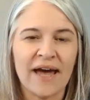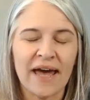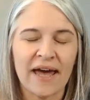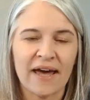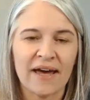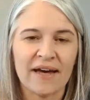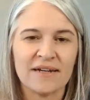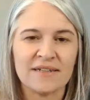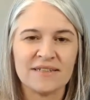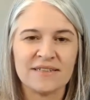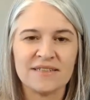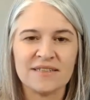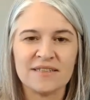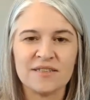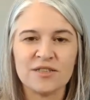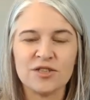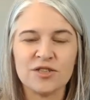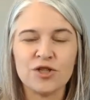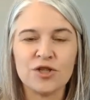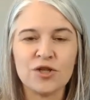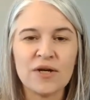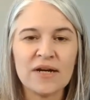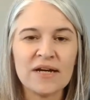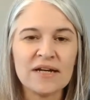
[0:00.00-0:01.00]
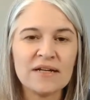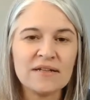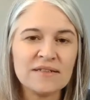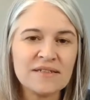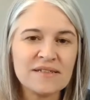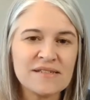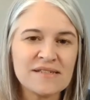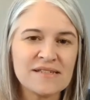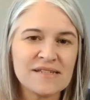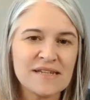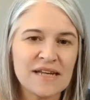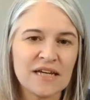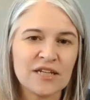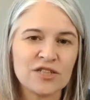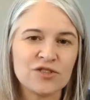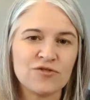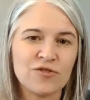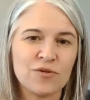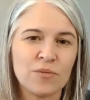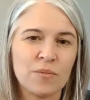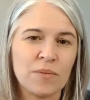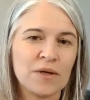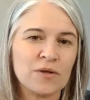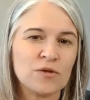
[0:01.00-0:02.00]
and you're in this stage
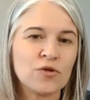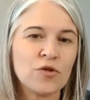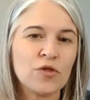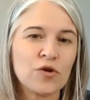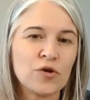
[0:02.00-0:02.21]
for about